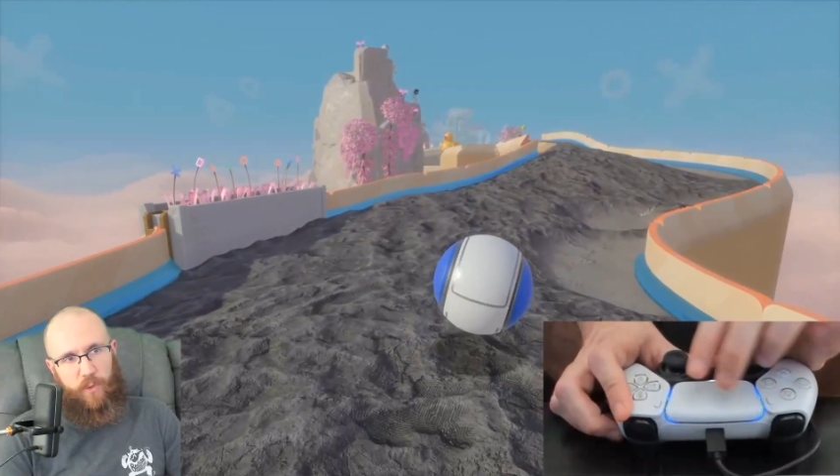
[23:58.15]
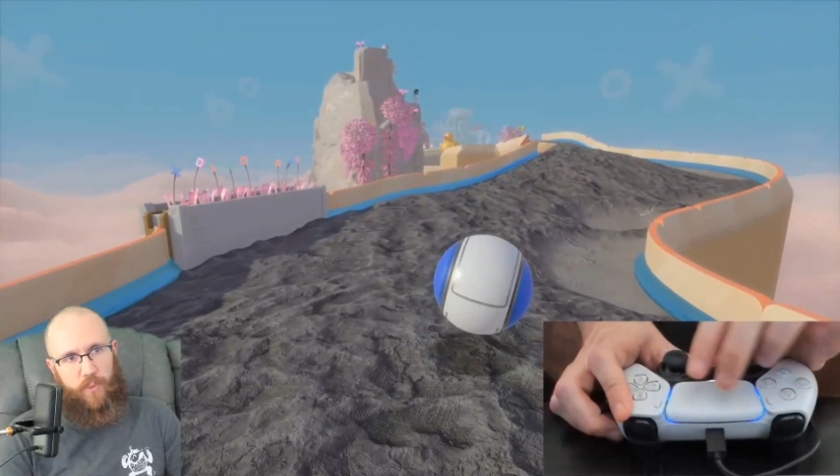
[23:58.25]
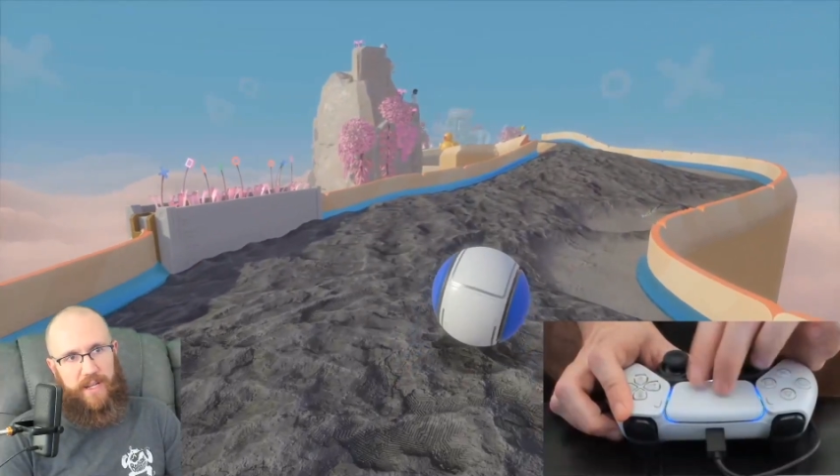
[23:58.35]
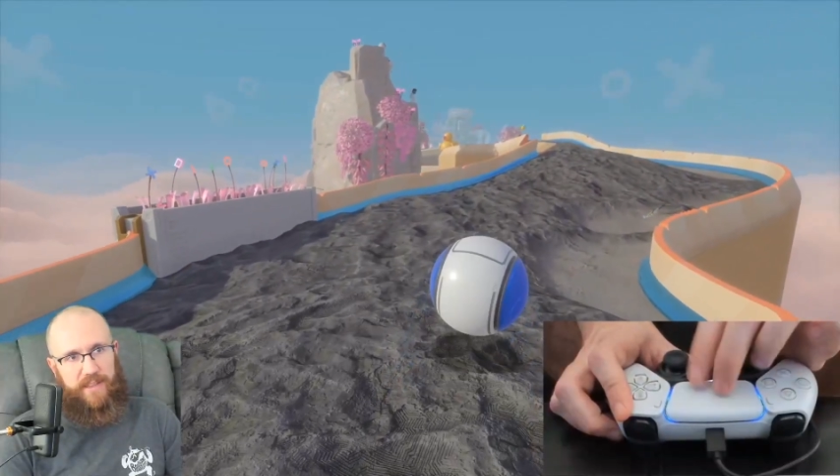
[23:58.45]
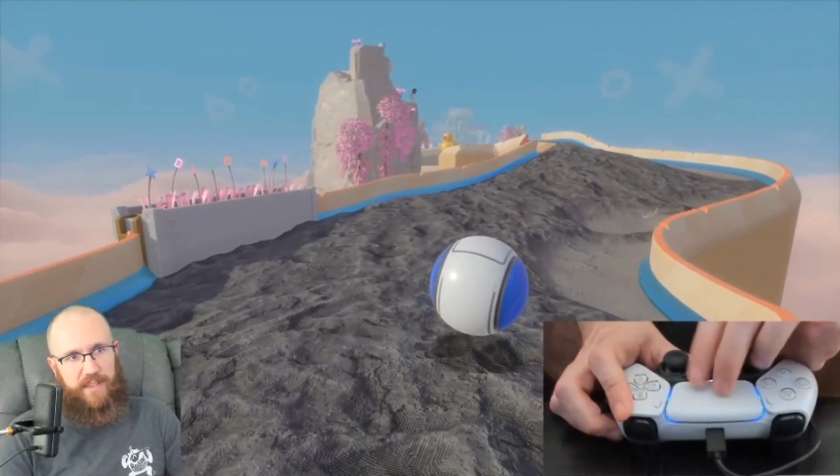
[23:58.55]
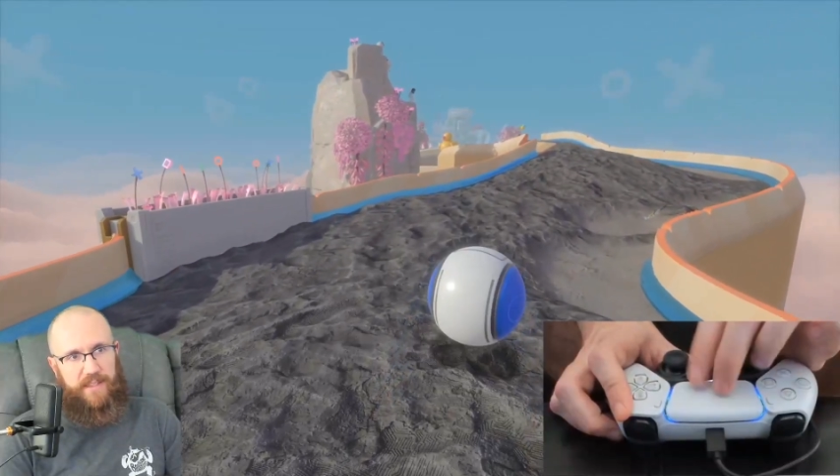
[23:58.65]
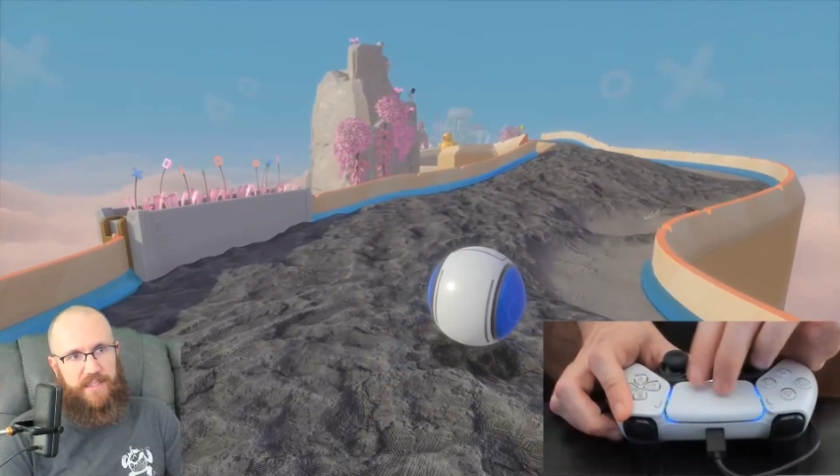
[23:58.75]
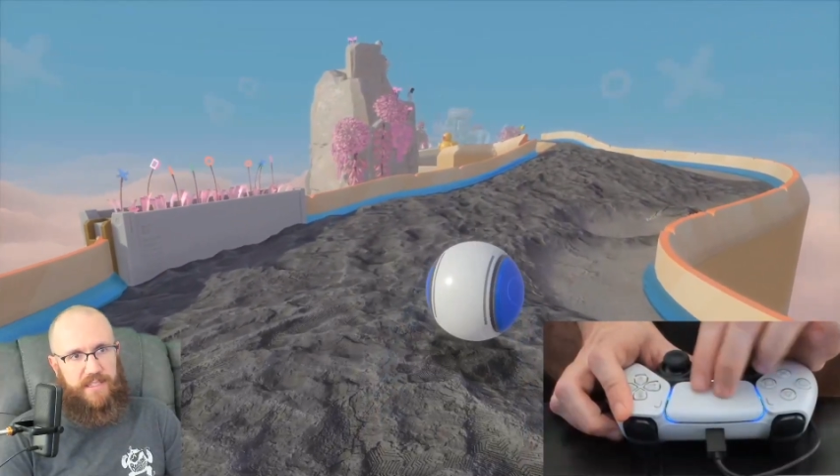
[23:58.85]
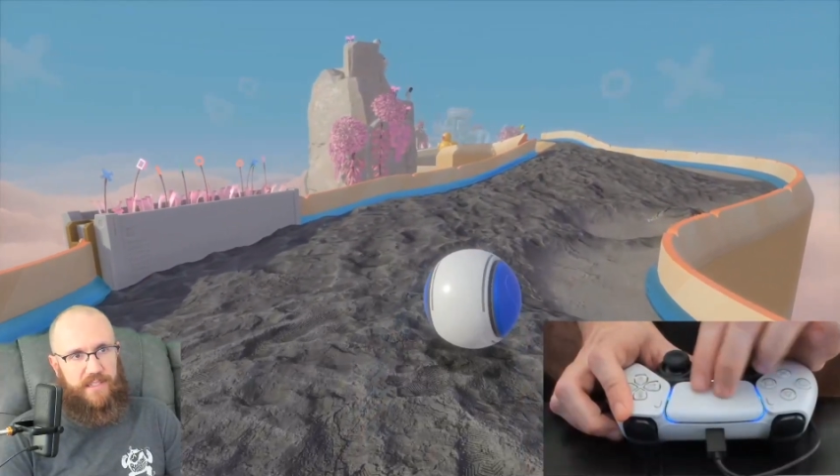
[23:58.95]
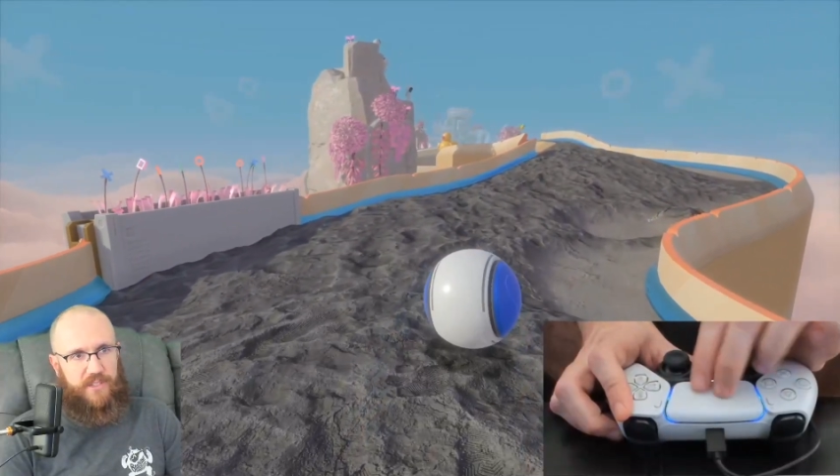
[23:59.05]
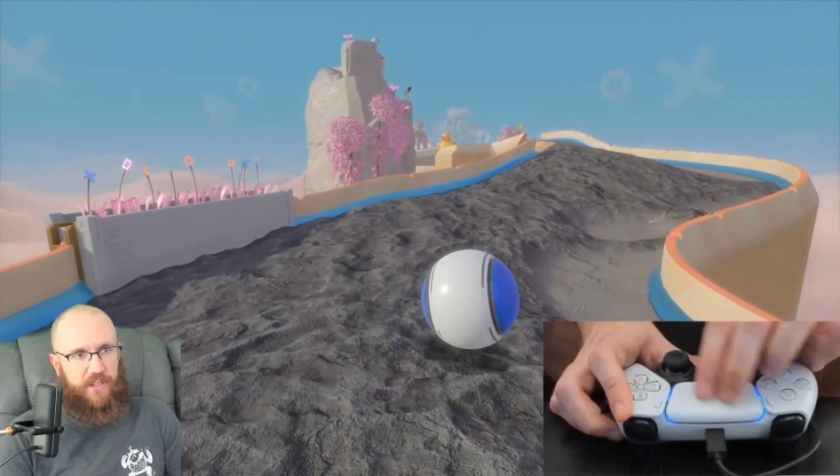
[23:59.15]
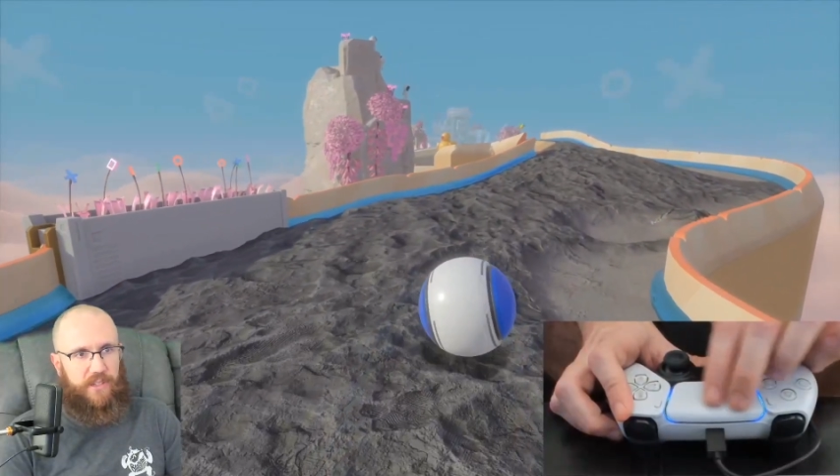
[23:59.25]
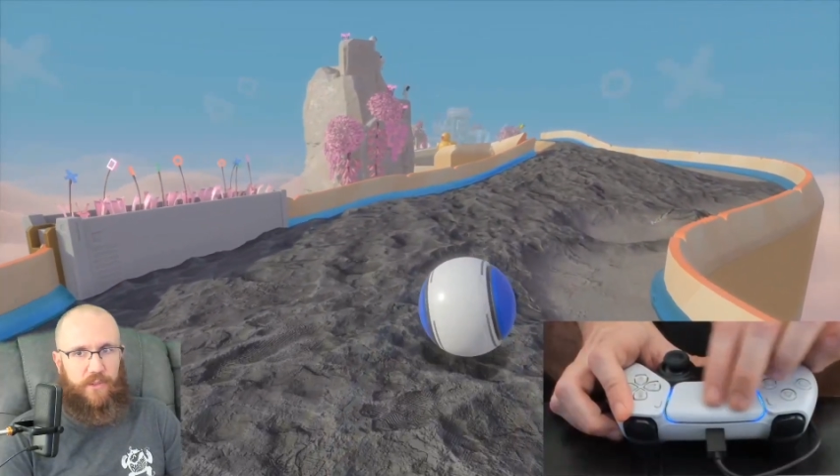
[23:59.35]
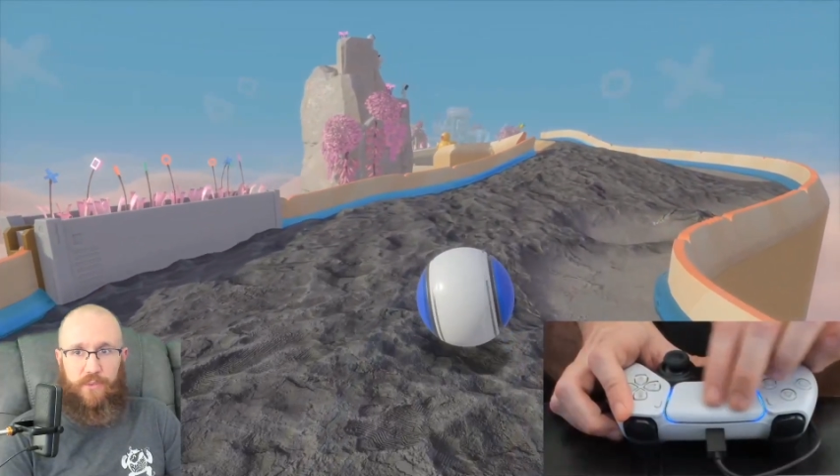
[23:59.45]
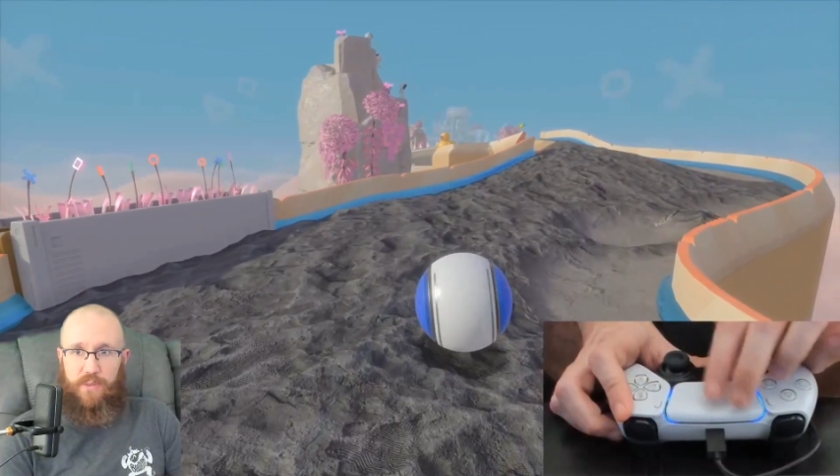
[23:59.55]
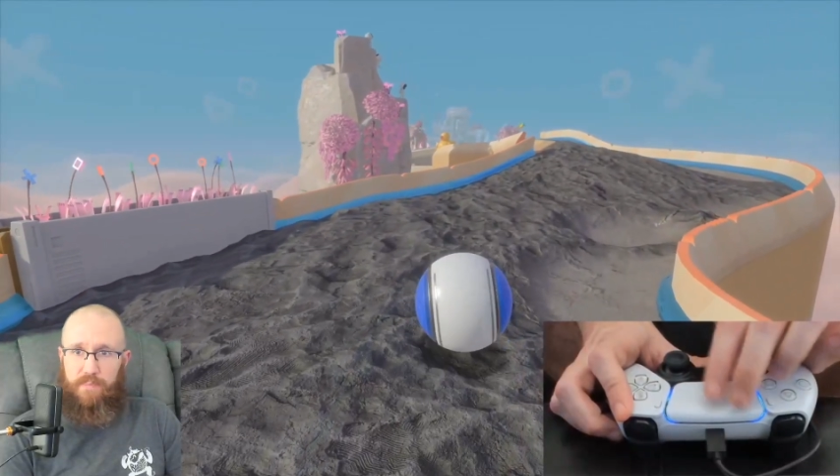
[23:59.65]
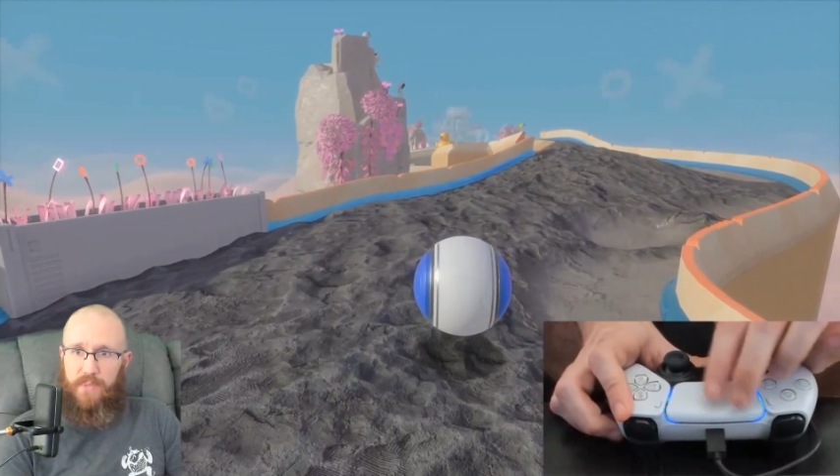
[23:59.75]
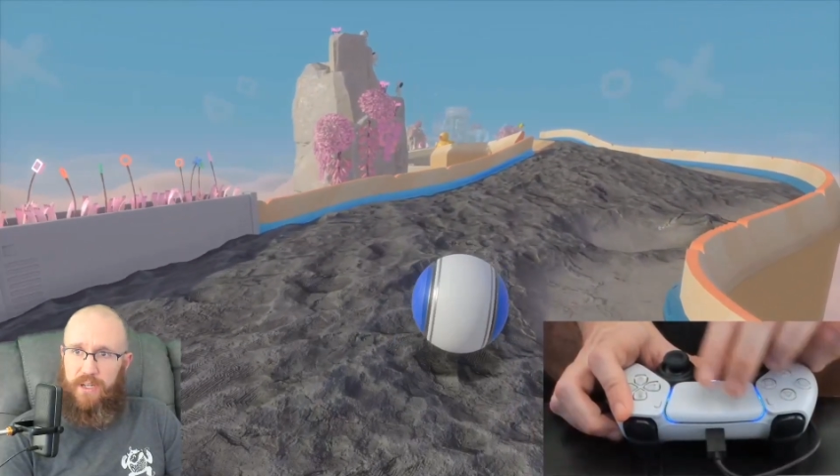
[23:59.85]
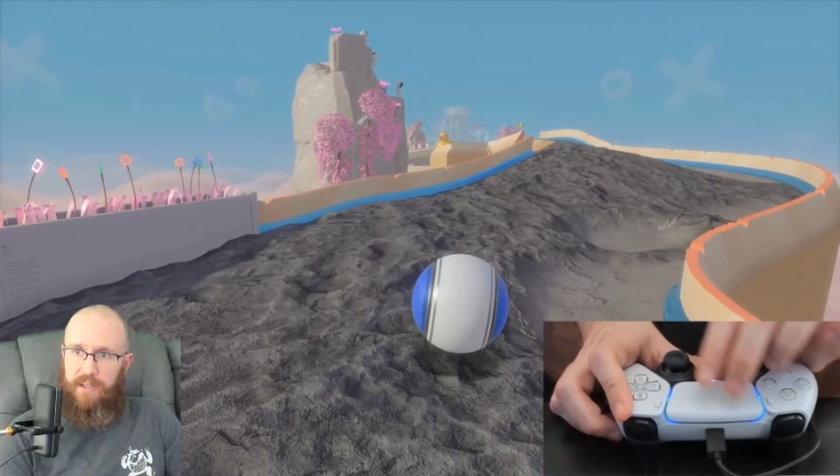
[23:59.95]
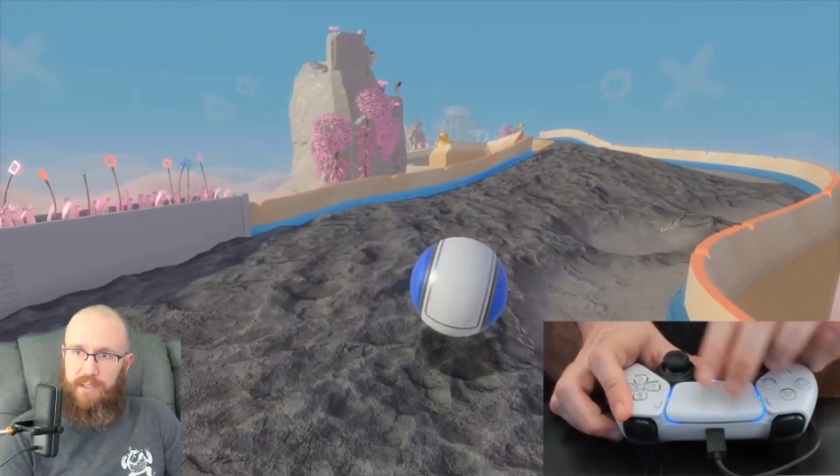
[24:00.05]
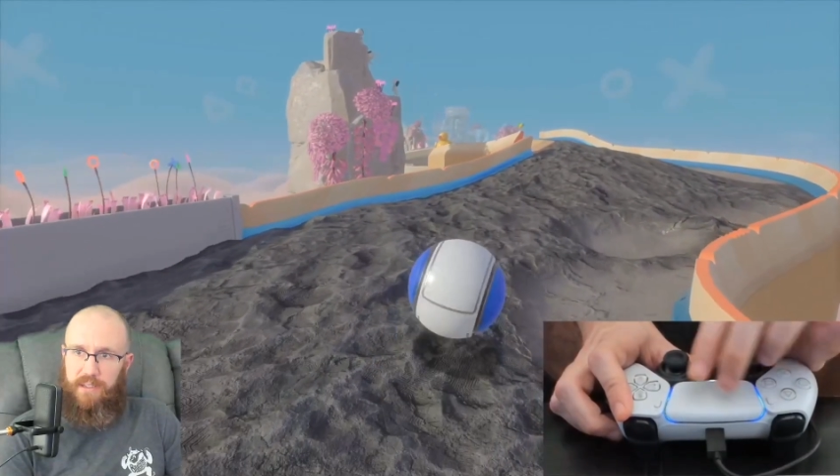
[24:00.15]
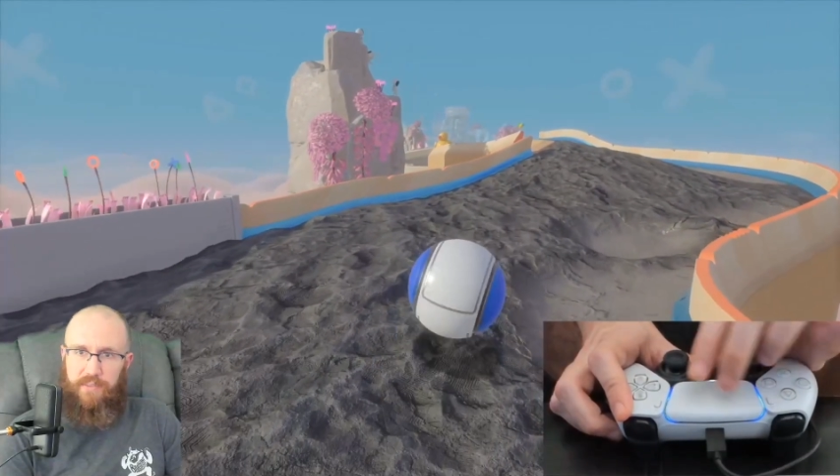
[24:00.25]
right than this because you're going to go through the mud